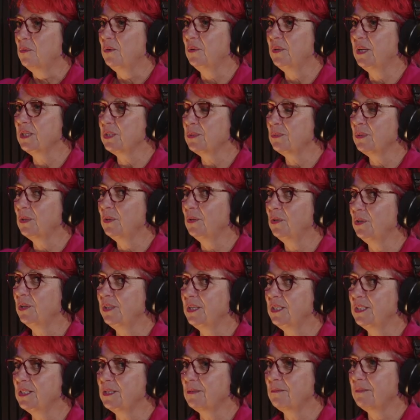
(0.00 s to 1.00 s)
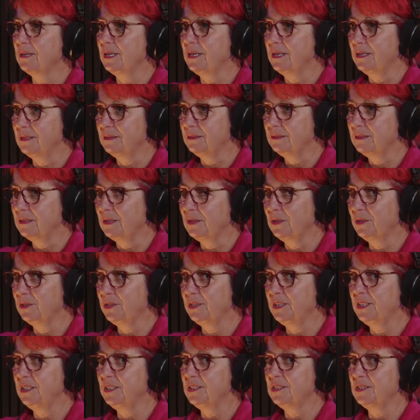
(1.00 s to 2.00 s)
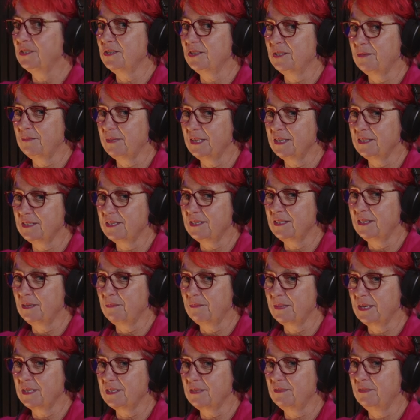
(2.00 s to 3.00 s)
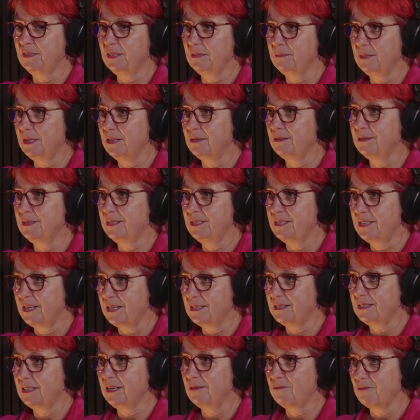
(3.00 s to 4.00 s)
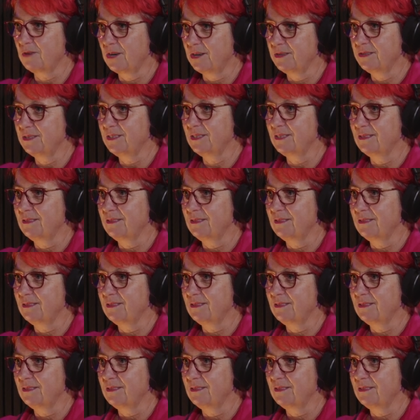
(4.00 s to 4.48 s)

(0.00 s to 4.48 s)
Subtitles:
Well, that's what learning's about. Learning is not about sitting passively behind a desk in rows.